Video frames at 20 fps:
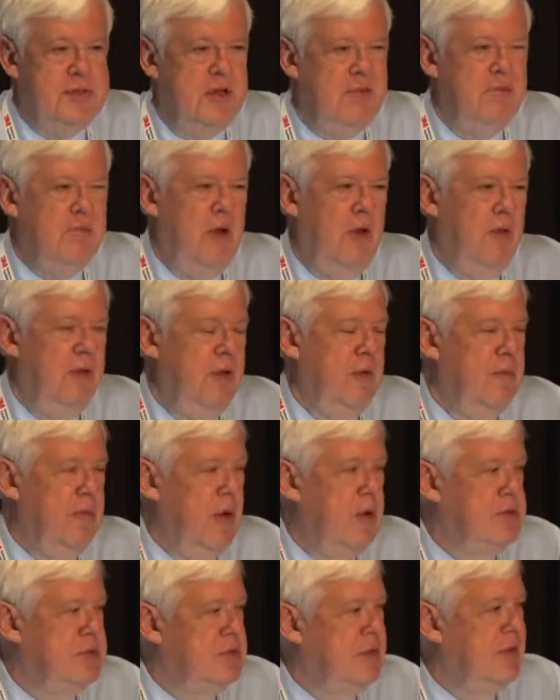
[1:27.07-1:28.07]
And although
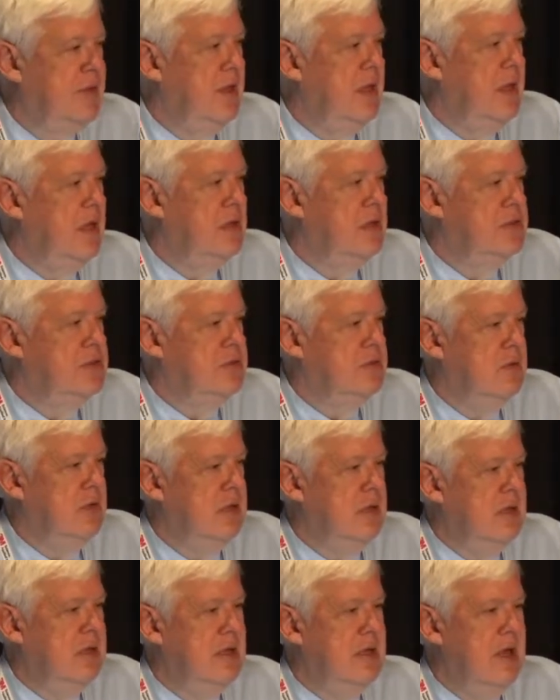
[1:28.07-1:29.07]
most of the
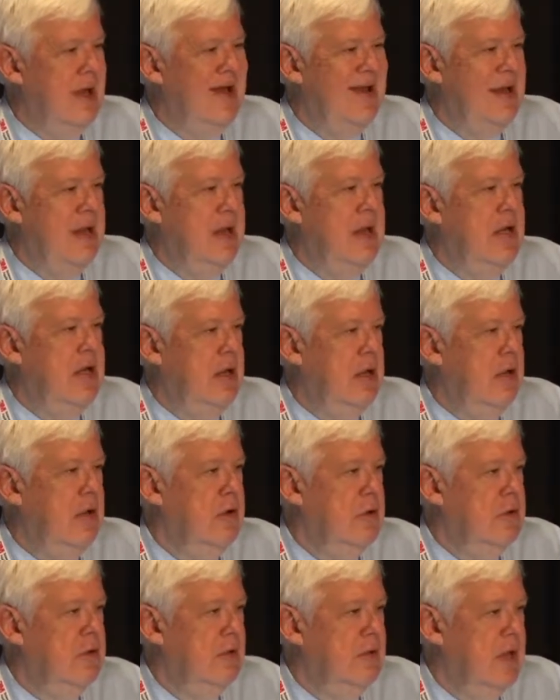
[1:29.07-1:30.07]
industry did not
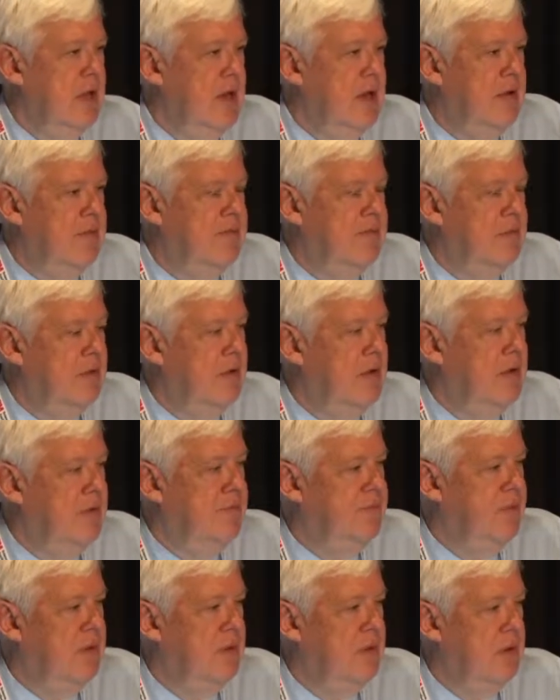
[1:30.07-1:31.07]
adhere to that for,
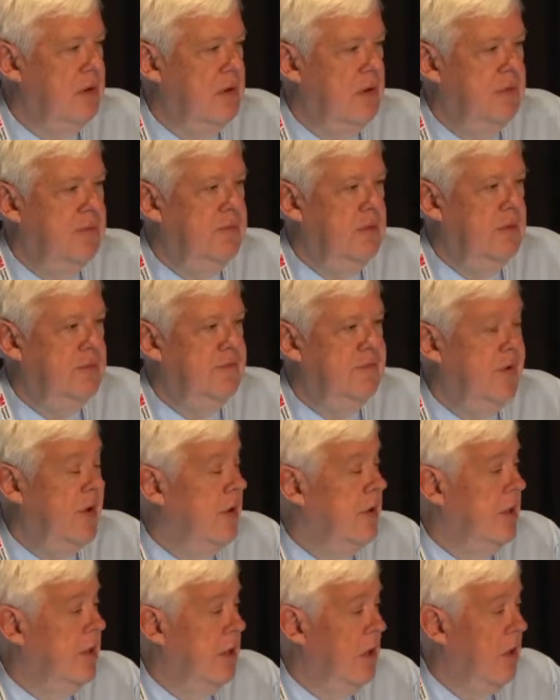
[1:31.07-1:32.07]
for a, a
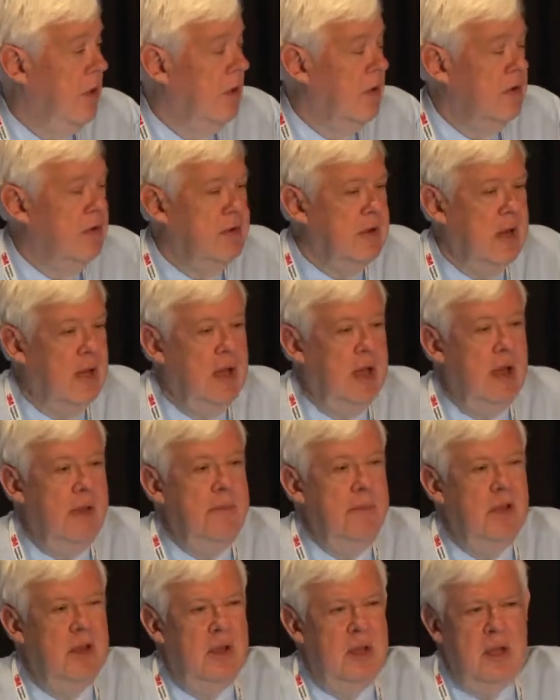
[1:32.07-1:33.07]
very long
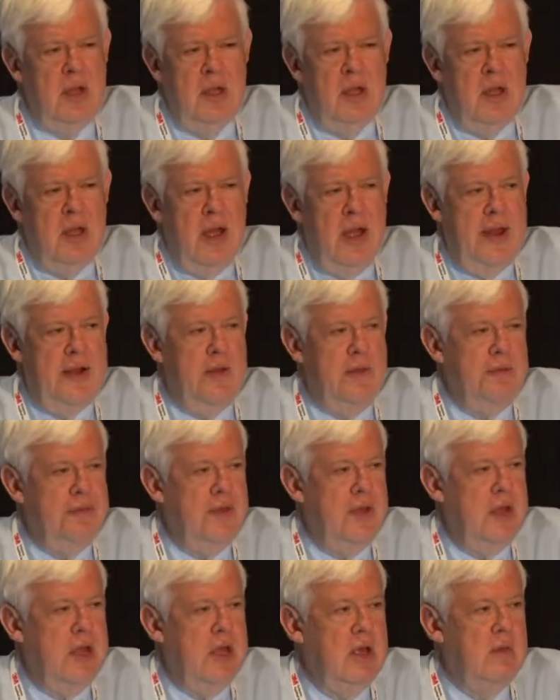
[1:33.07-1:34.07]
time, I don't
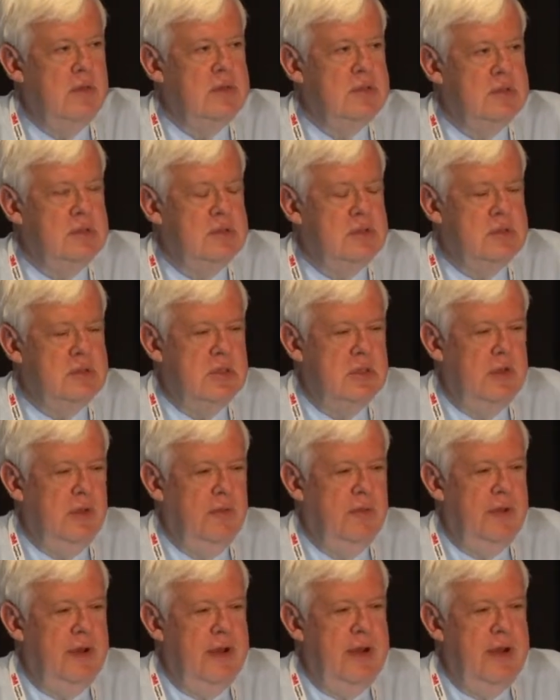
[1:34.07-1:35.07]
think it was
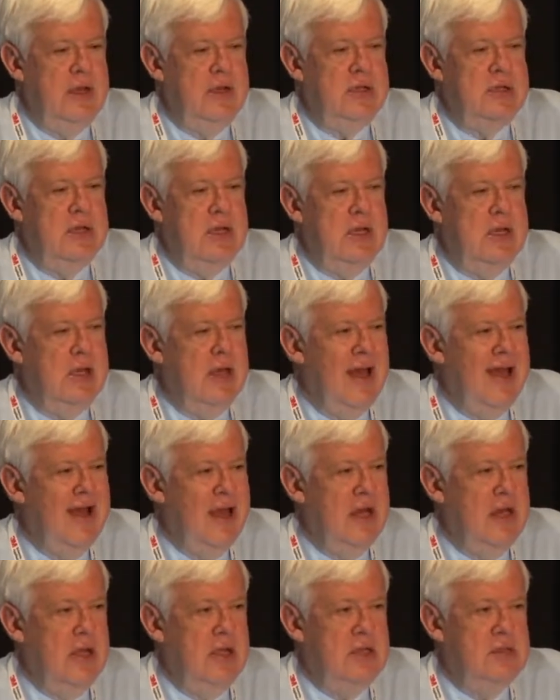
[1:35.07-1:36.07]
until the
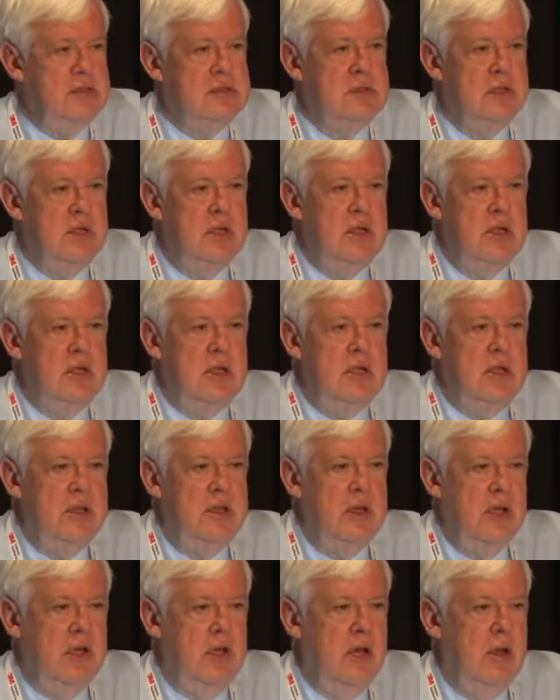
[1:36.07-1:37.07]
1990s
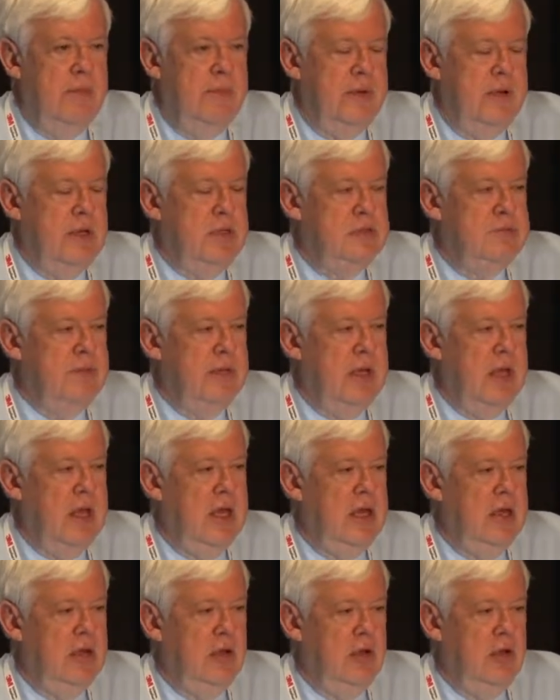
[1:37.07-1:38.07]
that companies
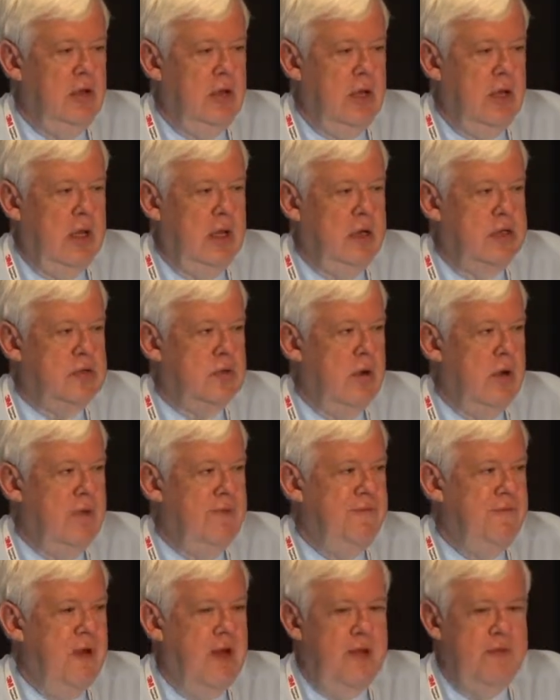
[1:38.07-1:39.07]
began to look at a
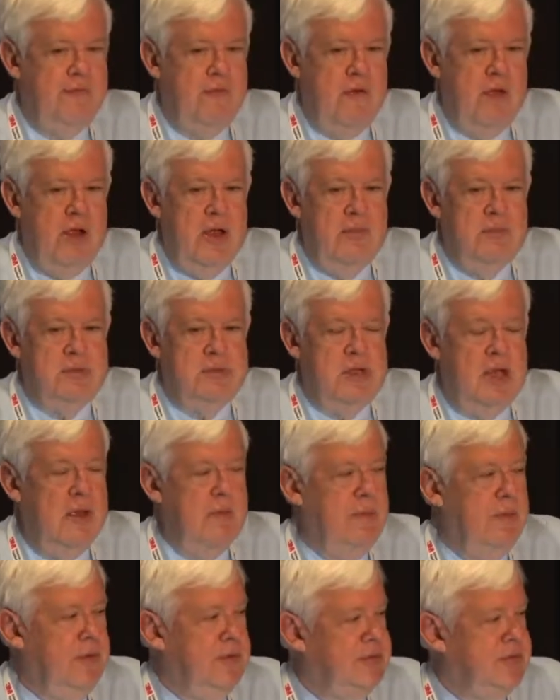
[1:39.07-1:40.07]
25 gram
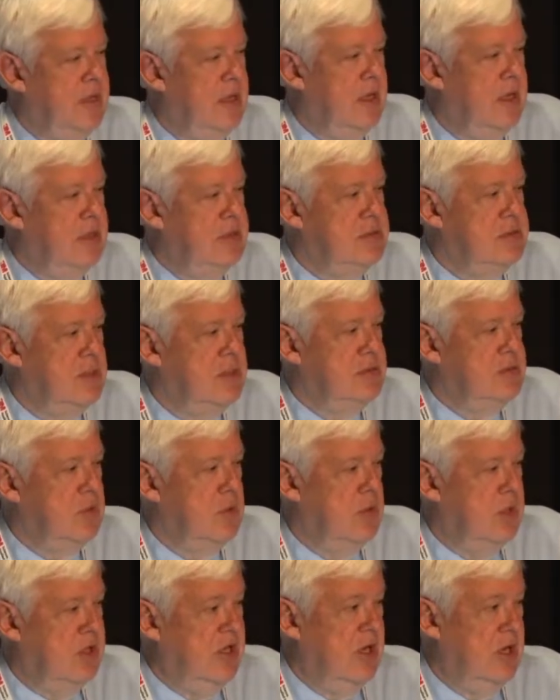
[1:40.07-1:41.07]
sample size as
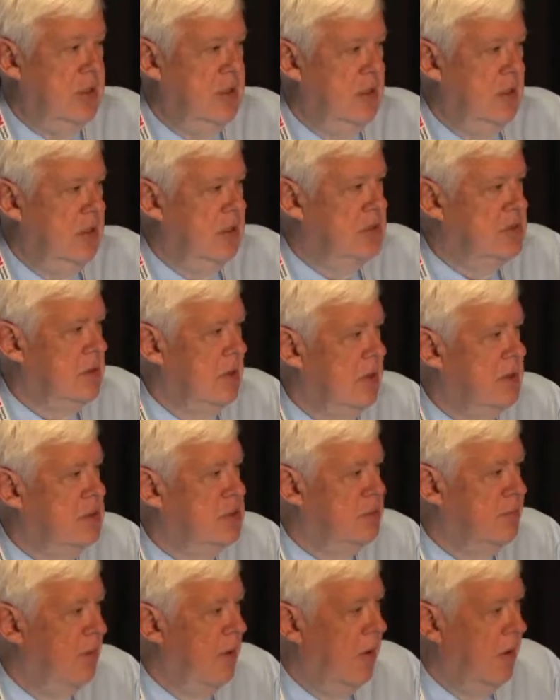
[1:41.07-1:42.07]
ridiculously
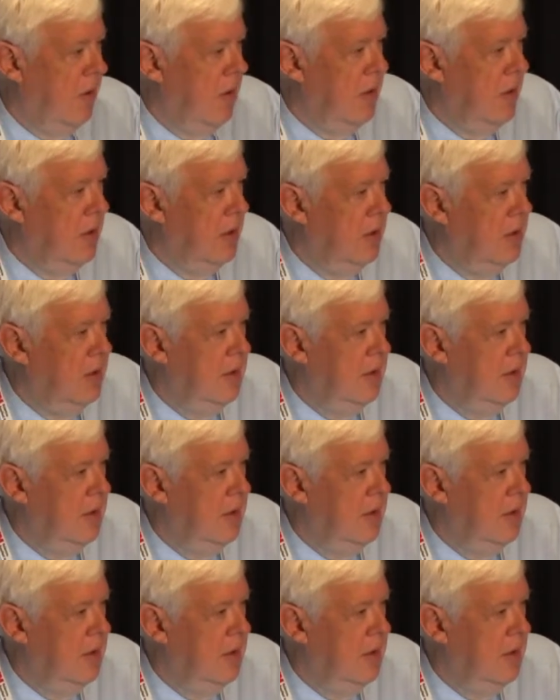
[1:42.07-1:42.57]
small.